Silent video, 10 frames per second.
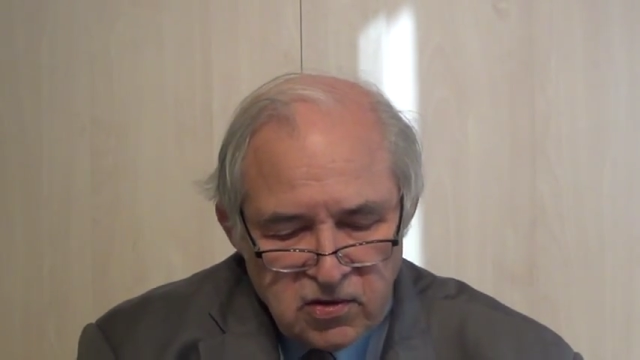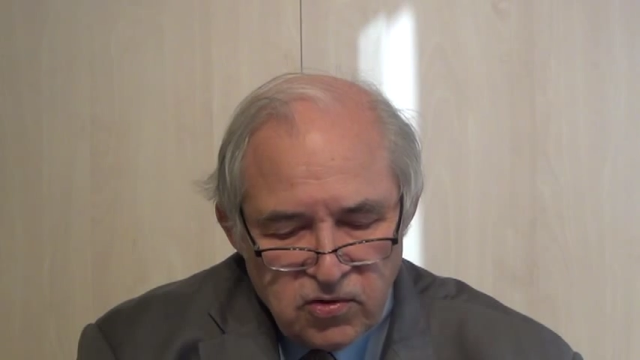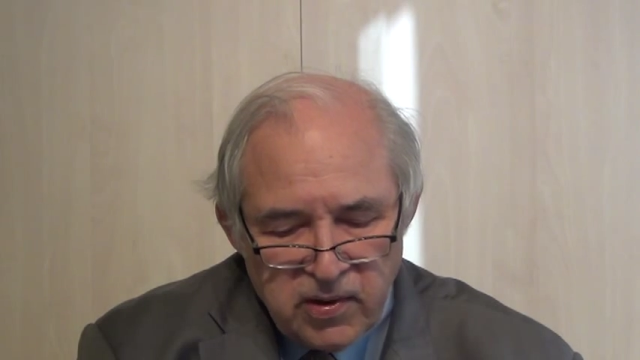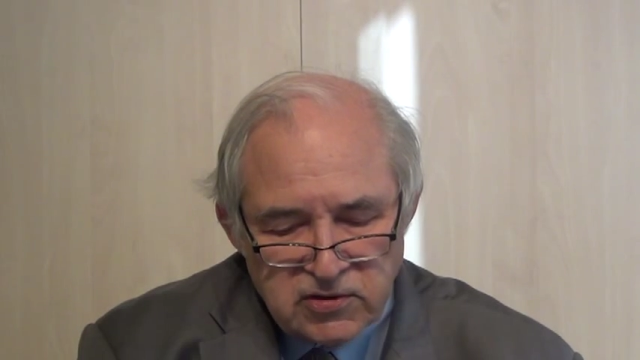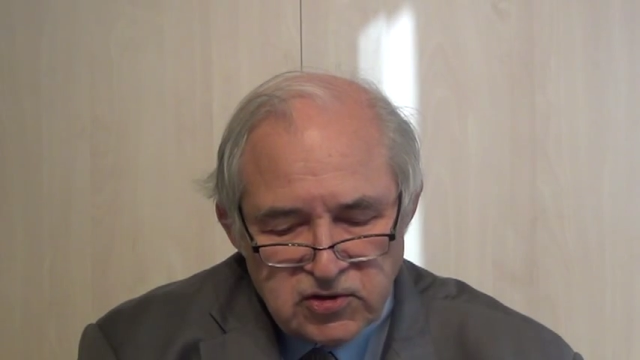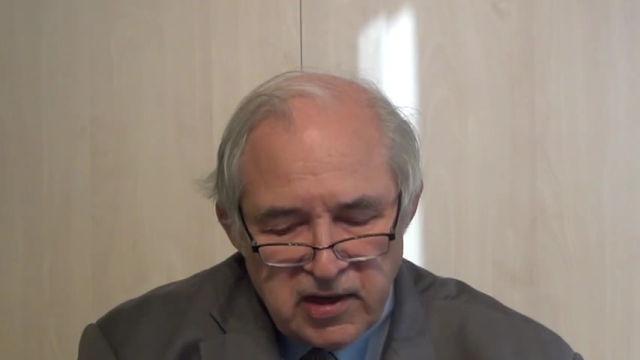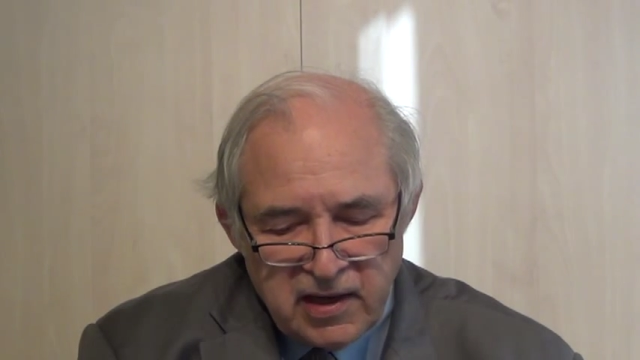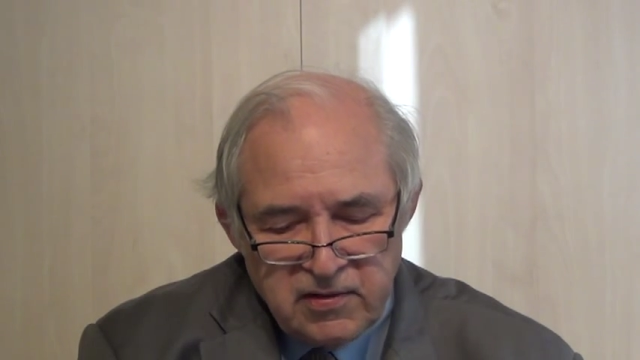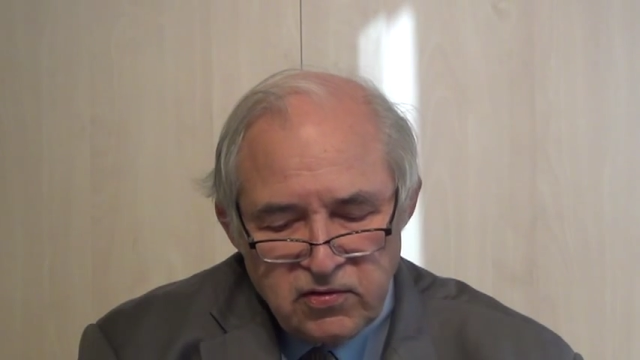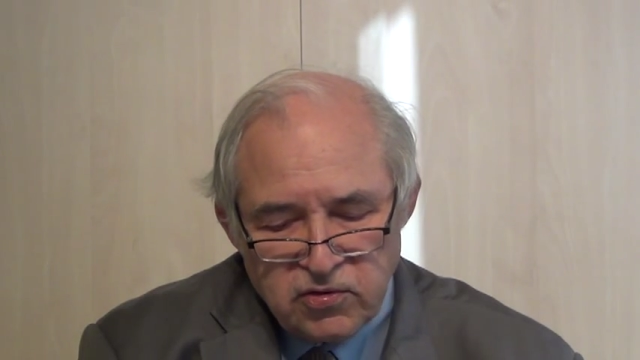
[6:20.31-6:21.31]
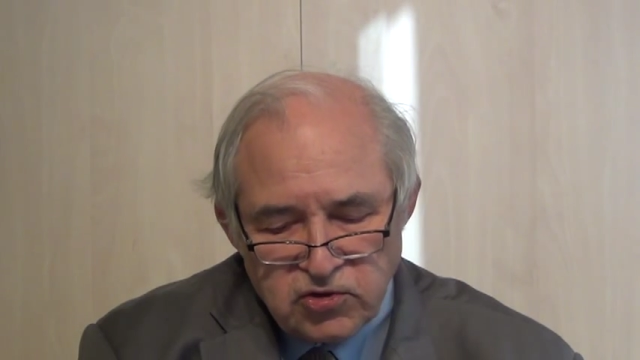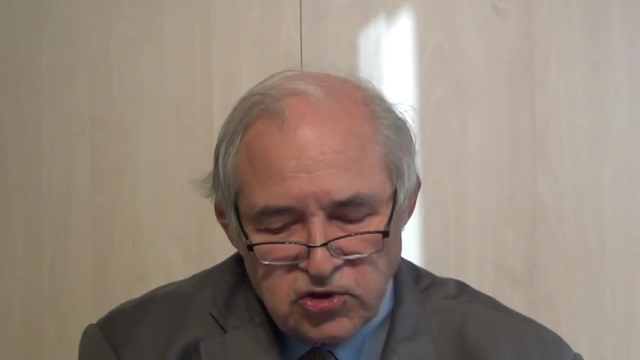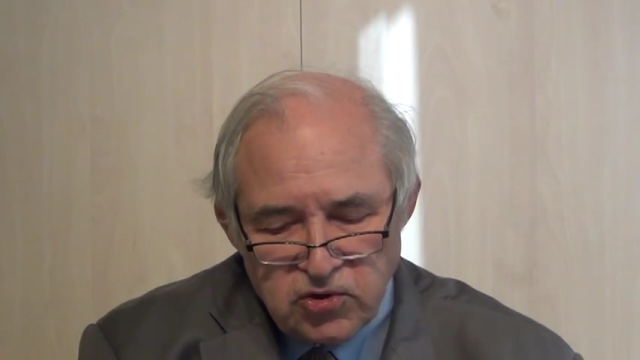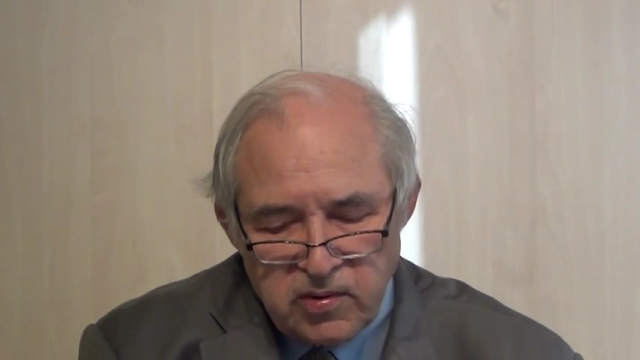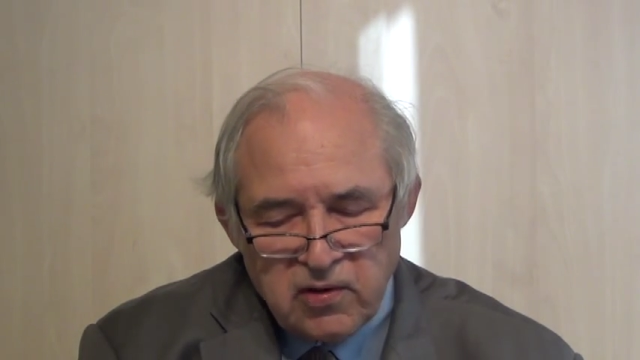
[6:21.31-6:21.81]
Who has standing to
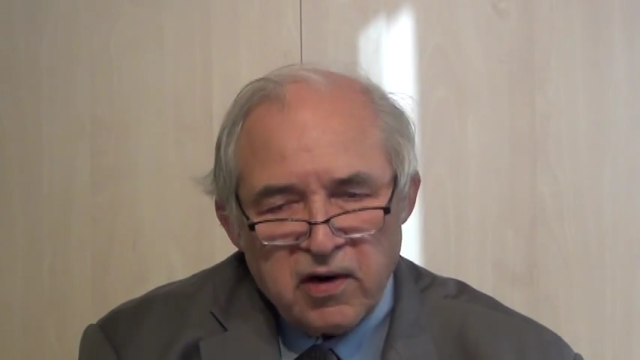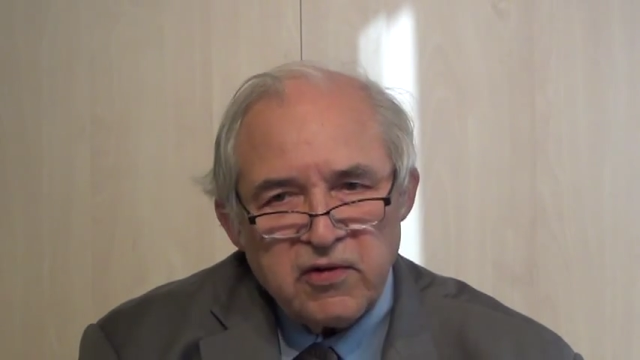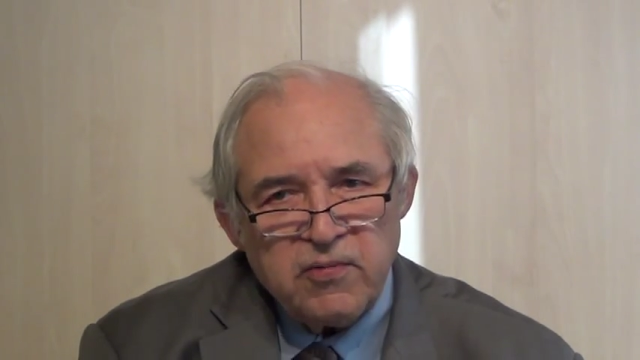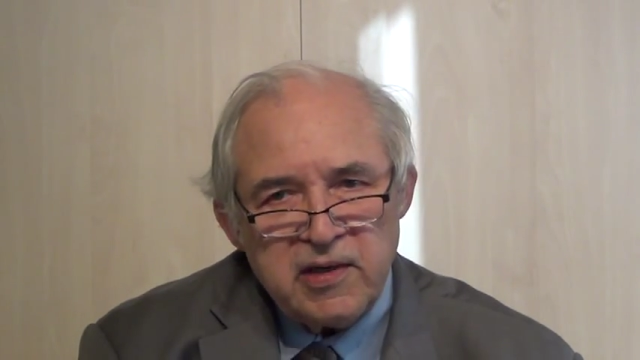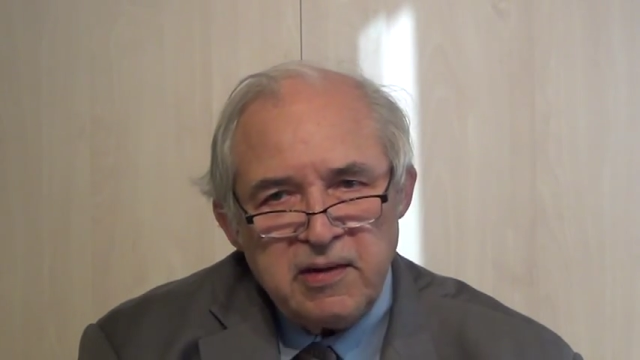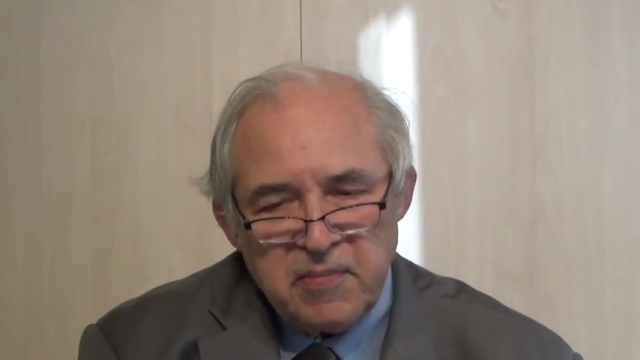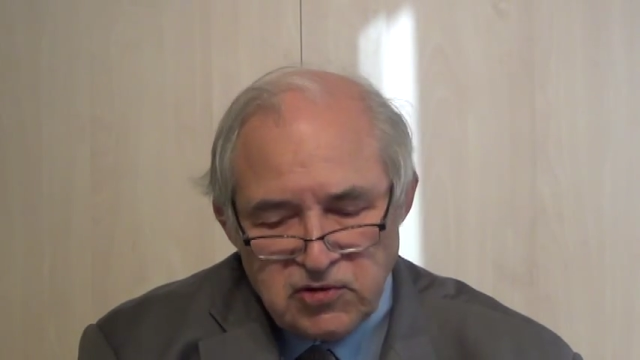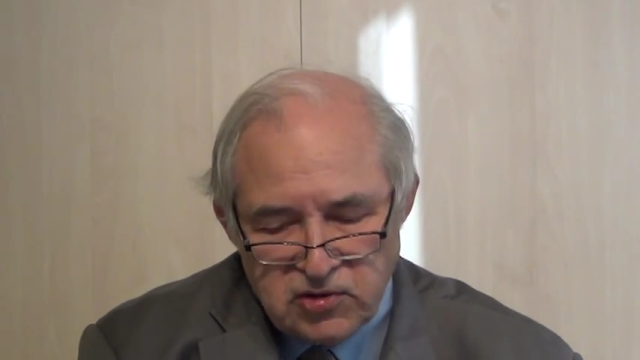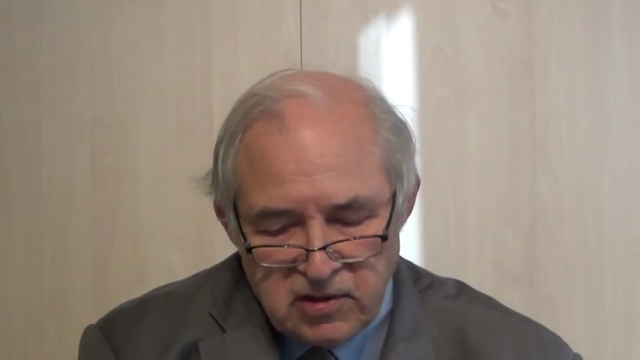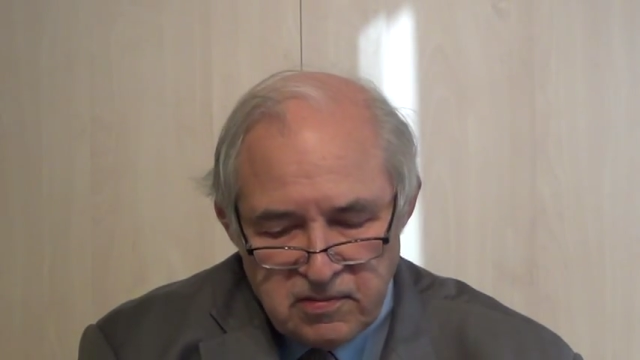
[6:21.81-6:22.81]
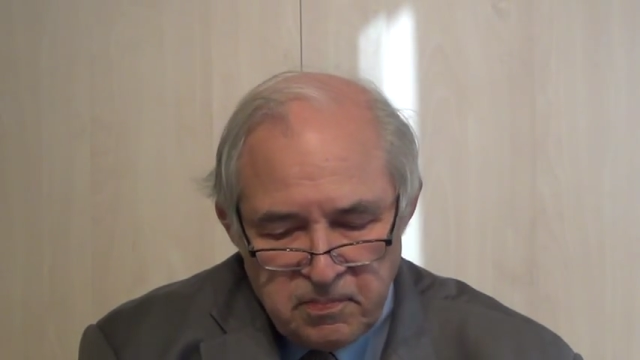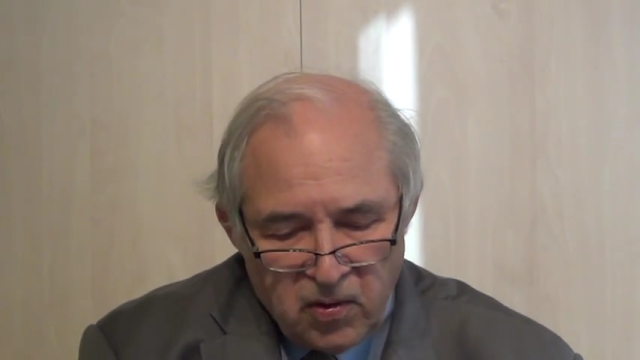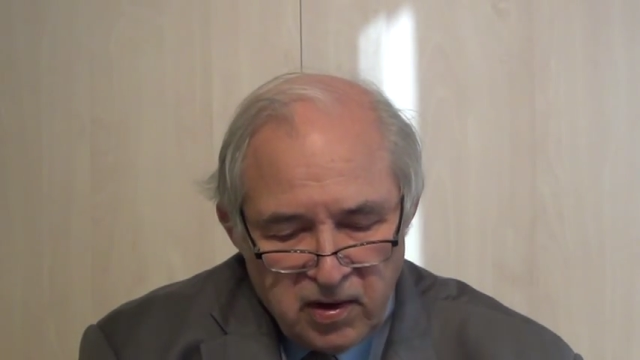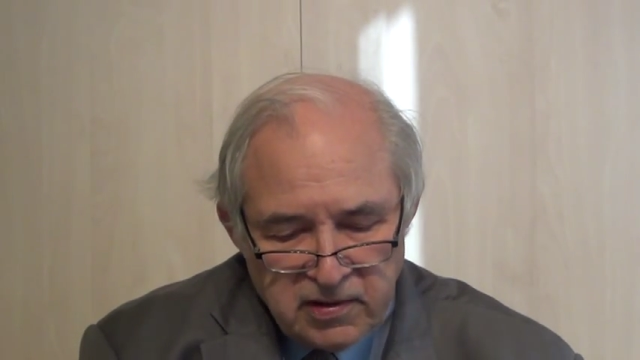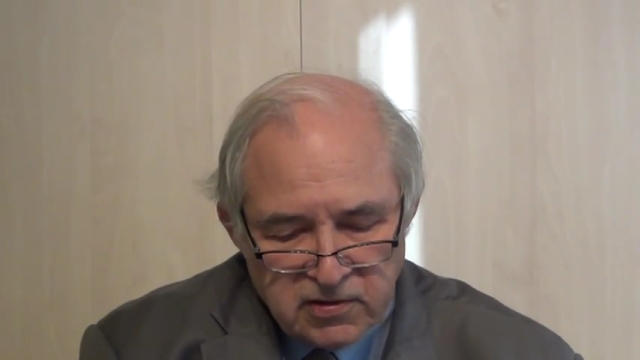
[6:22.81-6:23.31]
sue, and are there any missing
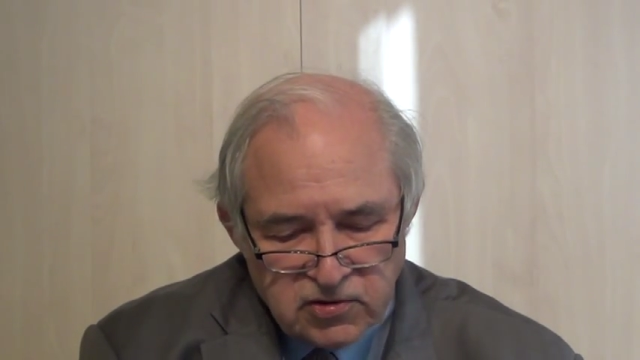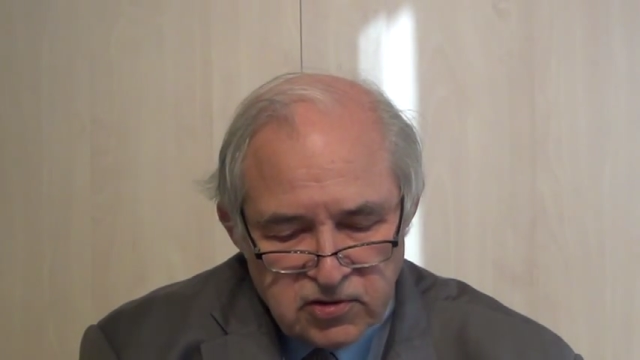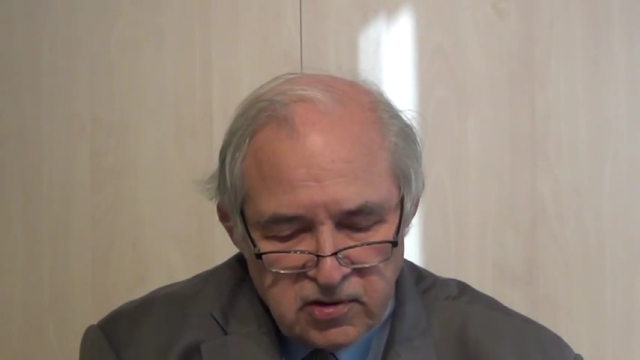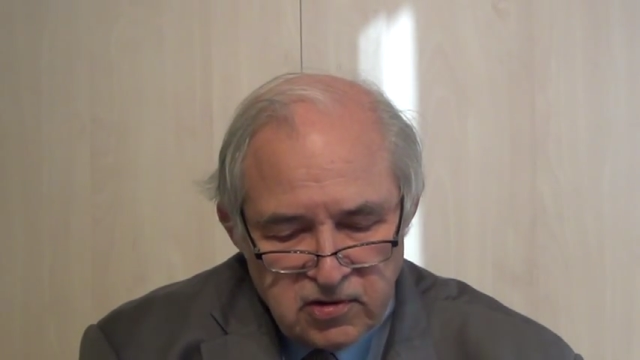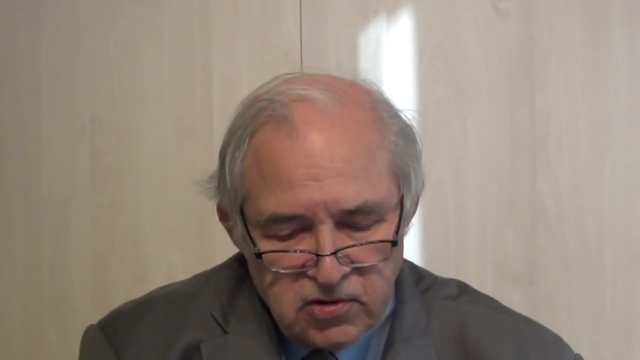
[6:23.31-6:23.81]
parties?